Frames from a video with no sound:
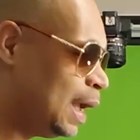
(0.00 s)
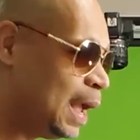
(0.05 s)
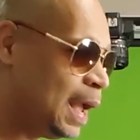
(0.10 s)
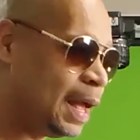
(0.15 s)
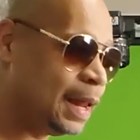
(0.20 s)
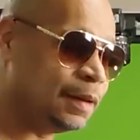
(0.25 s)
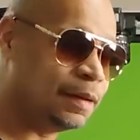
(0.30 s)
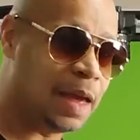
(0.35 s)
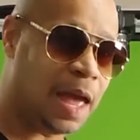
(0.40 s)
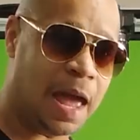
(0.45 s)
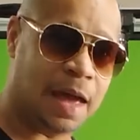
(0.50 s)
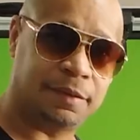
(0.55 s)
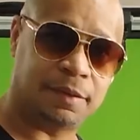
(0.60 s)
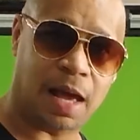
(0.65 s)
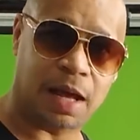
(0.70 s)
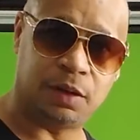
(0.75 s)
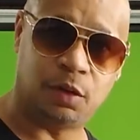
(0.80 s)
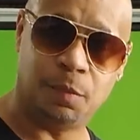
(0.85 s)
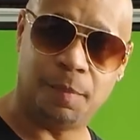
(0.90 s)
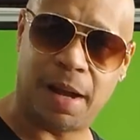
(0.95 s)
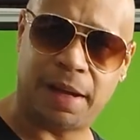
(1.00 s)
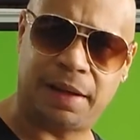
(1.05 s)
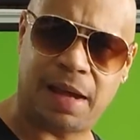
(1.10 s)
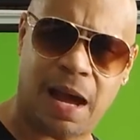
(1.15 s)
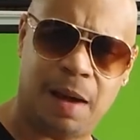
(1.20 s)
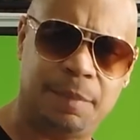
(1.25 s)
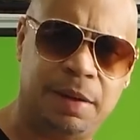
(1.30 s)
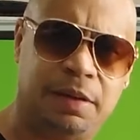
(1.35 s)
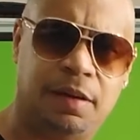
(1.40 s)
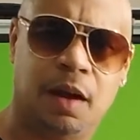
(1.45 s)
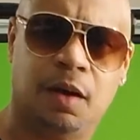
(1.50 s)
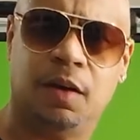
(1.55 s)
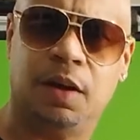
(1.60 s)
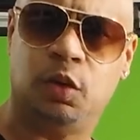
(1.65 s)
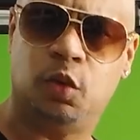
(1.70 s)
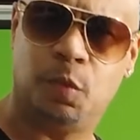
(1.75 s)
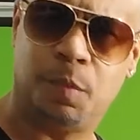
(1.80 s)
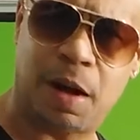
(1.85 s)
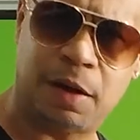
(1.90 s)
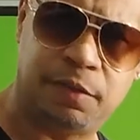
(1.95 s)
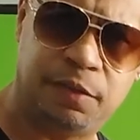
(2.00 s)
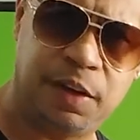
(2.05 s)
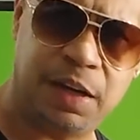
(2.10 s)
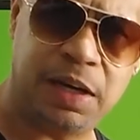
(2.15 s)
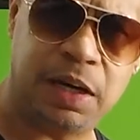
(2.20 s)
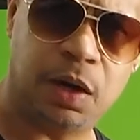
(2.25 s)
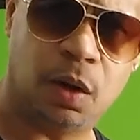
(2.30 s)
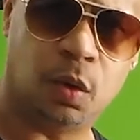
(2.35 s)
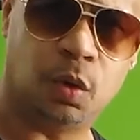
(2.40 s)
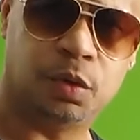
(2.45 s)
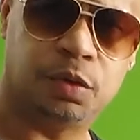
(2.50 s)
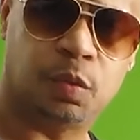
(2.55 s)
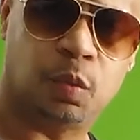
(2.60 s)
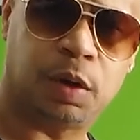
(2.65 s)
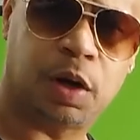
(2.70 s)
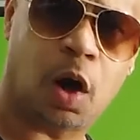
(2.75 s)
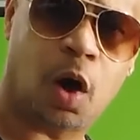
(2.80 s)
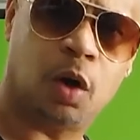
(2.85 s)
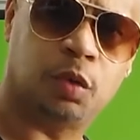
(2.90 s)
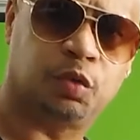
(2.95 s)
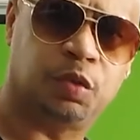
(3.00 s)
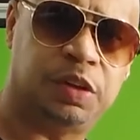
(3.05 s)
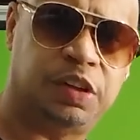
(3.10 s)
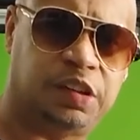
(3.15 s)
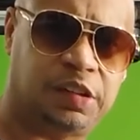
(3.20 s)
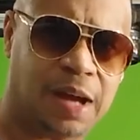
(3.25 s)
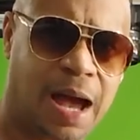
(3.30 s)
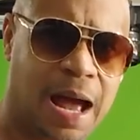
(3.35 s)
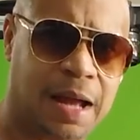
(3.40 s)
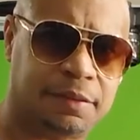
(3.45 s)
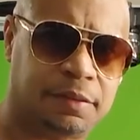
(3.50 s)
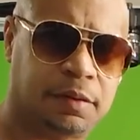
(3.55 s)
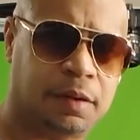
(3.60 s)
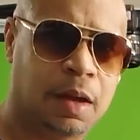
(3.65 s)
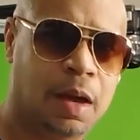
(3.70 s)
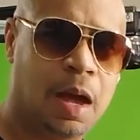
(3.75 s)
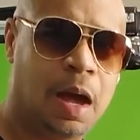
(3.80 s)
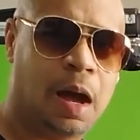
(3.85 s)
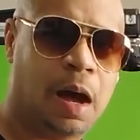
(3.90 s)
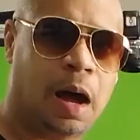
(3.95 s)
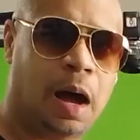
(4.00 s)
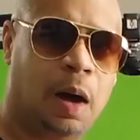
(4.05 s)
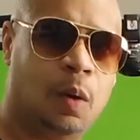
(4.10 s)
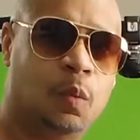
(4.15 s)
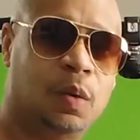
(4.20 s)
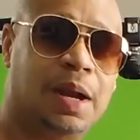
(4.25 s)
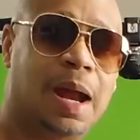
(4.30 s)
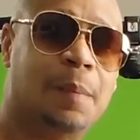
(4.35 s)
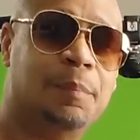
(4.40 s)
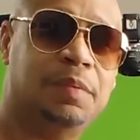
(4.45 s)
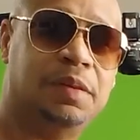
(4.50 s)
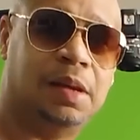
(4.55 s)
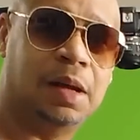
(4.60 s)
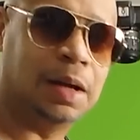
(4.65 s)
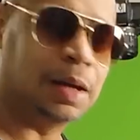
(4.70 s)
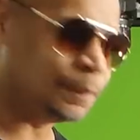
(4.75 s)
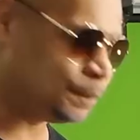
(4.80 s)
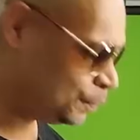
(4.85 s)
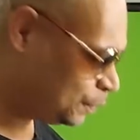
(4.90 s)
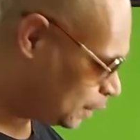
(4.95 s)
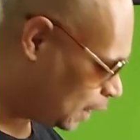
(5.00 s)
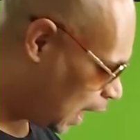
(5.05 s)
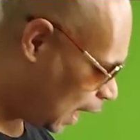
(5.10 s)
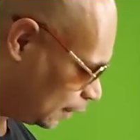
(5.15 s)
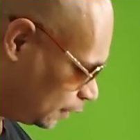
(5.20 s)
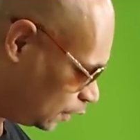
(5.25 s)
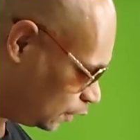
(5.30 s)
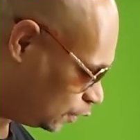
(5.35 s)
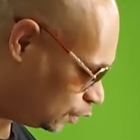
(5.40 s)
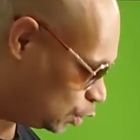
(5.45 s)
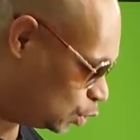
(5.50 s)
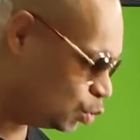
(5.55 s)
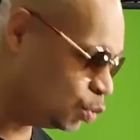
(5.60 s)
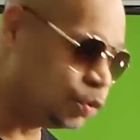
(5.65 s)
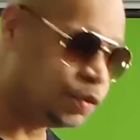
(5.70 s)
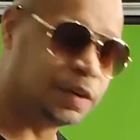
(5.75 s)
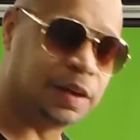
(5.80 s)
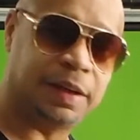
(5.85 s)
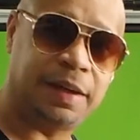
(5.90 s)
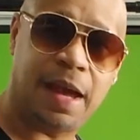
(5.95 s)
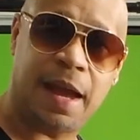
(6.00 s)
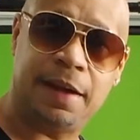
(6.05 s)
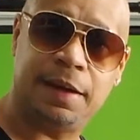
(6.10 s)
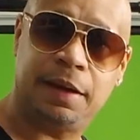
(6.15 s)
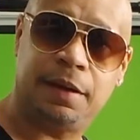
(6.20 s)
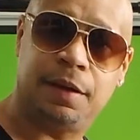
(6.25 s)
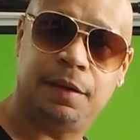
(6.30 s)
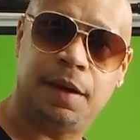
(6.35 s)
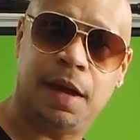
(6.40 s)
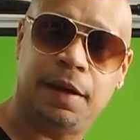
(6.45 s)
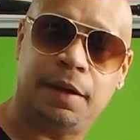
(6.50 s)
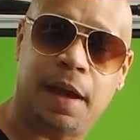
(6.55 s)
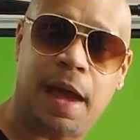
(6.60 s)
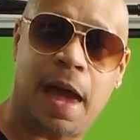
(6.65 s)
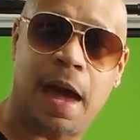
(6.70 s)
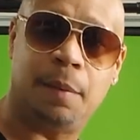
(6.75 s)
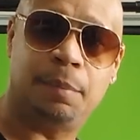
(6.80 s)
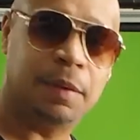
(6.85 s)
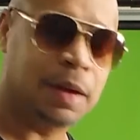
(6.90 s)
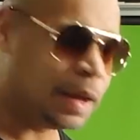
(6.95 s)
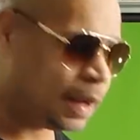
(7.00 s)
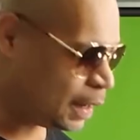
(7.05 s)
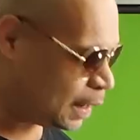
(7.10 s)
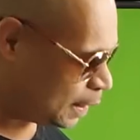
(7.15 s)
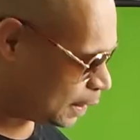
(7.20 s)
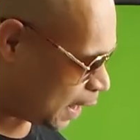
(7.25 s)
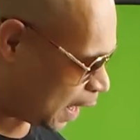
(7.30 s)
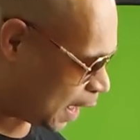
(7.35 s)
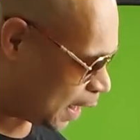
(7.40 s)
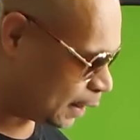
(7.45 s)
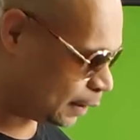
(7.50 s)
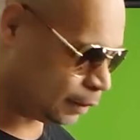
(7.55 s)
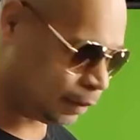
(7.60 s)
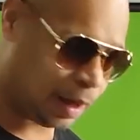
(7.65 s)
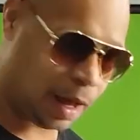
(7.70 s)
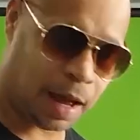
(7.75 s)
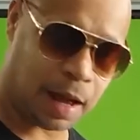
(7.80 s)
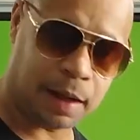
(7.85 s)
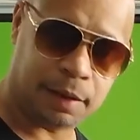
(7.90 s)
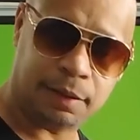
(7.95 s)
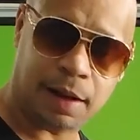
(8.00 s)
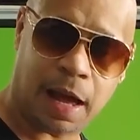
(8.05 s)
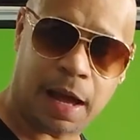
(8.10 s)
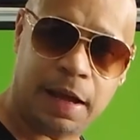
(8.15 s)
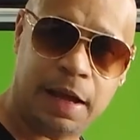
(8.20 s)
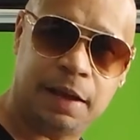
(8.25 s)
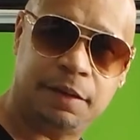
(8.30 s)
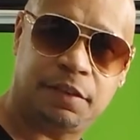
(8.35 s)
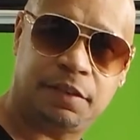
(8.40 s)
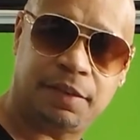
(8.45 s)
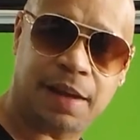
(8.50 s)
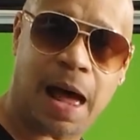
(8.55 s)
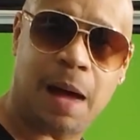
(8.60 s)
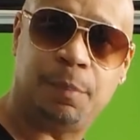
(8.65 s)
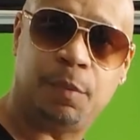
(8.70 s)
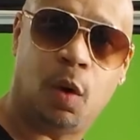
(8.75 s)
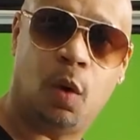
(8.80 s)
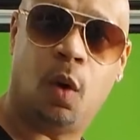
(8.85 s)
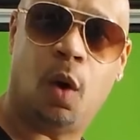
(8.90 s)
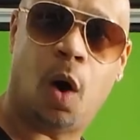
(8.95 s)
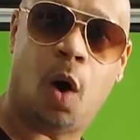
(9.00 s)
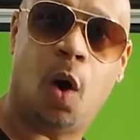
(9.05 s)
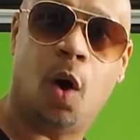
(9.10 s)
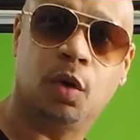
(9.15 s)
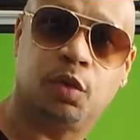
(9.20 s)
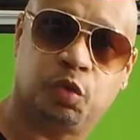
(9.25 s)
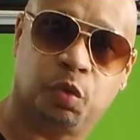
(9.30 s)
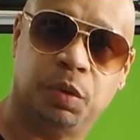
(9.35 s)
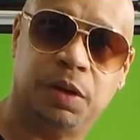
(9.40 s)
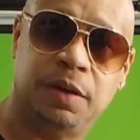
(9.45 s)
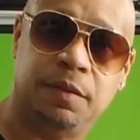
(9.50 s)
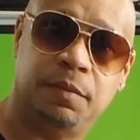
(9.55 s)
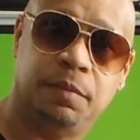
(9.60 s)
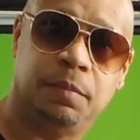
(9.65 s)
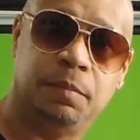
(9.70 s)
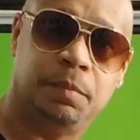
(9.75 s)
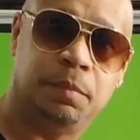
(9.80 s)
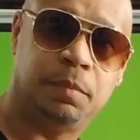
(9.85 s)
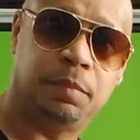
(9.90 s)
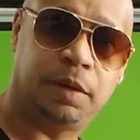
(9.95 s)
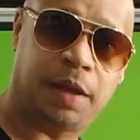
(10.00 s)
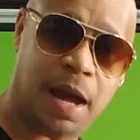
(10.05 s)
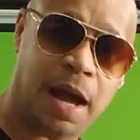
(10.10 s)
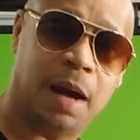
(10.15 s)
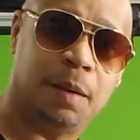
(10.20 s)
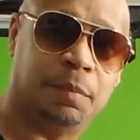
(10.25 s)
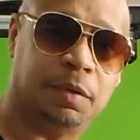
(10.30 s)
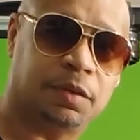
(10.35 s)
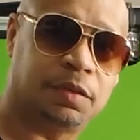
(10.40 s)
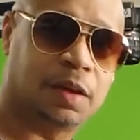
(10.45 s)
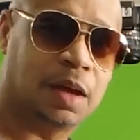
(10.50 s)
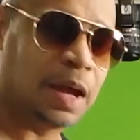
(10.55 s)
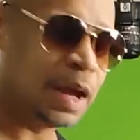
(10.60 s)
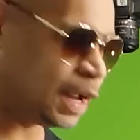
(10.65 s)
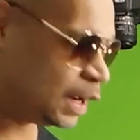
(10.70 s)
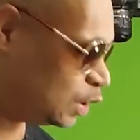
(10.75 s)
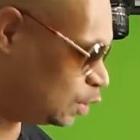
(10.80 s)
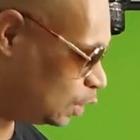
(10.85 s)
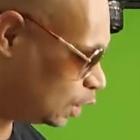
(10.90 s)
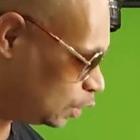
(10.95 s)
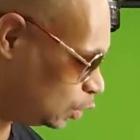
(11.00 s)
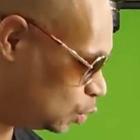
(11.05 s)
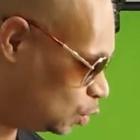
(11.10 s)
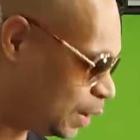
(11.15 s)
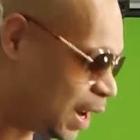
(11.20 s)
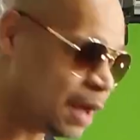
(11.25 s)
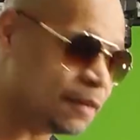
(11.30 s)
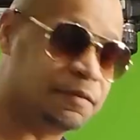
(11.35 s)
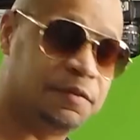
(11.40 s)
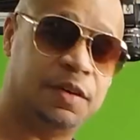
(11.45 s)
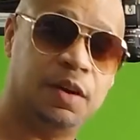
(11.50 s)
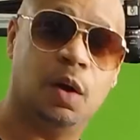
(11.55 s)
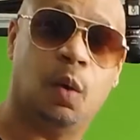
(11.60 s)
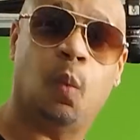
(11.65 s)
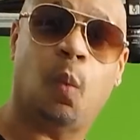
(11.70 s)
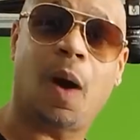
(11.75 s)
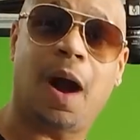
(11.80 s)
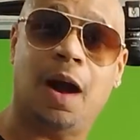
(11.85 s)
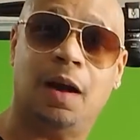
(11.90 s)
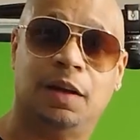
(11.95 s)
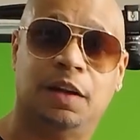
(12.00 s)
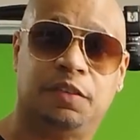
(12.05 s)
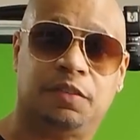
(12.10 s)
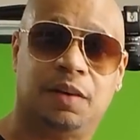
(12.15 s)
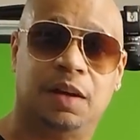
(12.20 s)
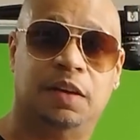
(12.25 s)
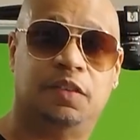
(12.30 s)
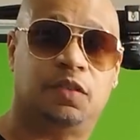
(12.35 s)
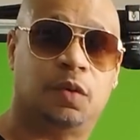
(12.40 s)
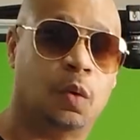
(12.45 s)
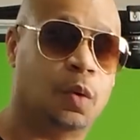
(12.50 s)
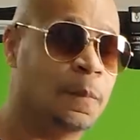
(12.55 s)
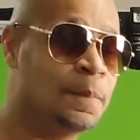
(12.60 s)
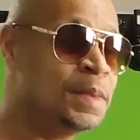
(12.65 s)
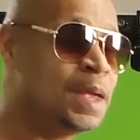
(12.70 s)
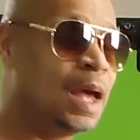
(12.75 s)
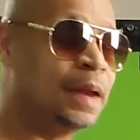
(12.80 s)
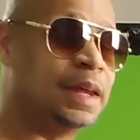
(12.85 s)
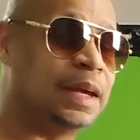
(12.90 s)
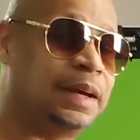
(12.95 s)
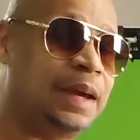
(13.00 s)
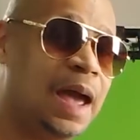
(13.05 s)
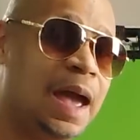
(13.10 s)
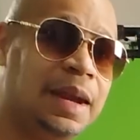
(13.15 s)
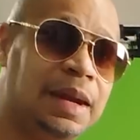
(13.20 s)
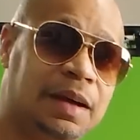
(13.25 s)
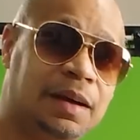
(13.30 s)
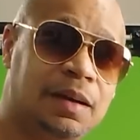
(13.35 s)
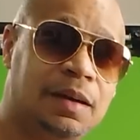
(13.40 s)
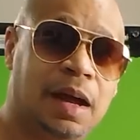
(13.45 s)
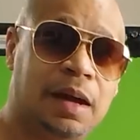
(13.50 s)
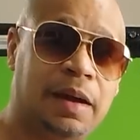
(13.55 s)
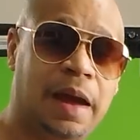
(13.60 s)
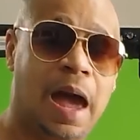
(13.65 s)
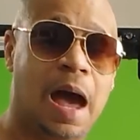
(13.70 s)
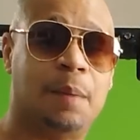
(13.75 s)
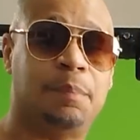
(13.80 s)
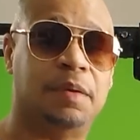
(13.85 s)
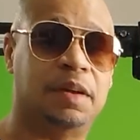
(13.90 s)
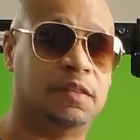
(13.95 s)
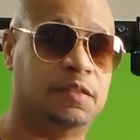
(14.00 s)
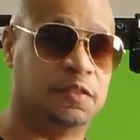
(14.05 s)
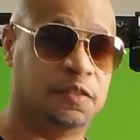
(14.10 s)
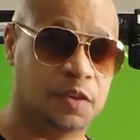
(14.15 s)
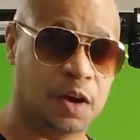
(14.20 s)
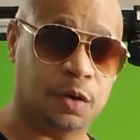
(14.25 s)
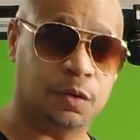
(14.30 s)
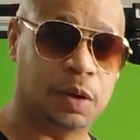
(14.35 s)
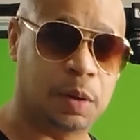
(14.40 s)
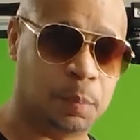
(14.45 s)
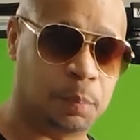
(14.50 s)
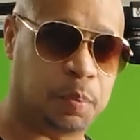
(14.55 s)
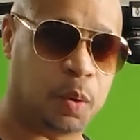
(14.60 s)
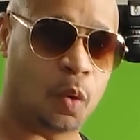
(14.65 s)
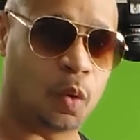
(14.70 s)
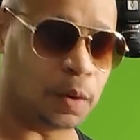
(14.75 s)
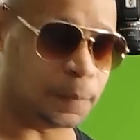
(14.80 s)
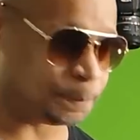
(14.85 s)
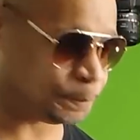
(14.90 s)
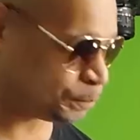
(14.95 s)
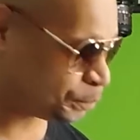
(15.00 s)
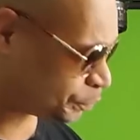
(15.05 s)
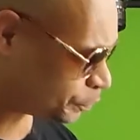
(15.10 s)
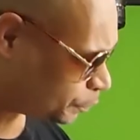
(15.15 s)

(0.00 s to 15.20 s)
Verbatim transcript: And as I do my commentary, do my videos with all three shots, uh, when I'm done, I just use the Canon Connect app and I, uh, I hit stop on all three cameras. And you could do that via wirelessly. So the Canon Connect app is very important.